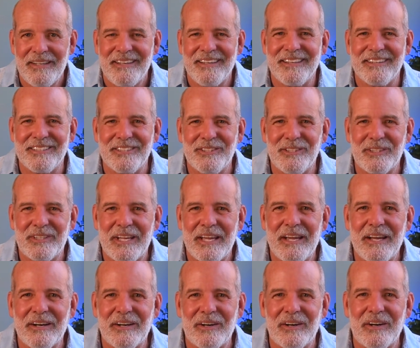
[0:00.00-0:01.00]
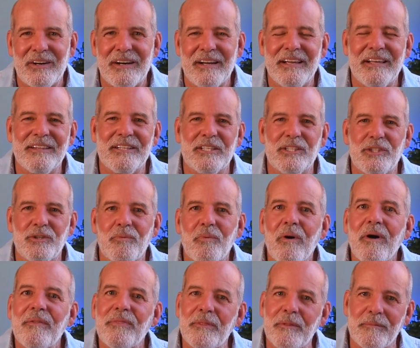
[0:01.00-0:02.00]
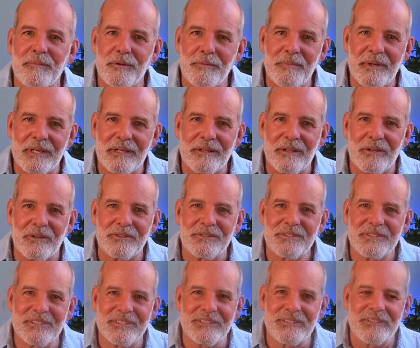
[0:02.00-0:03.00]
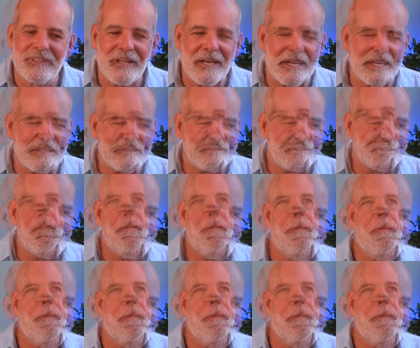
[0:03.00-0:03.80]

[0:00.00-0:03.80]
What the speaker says: and that you care and that you want them to be close in your lives.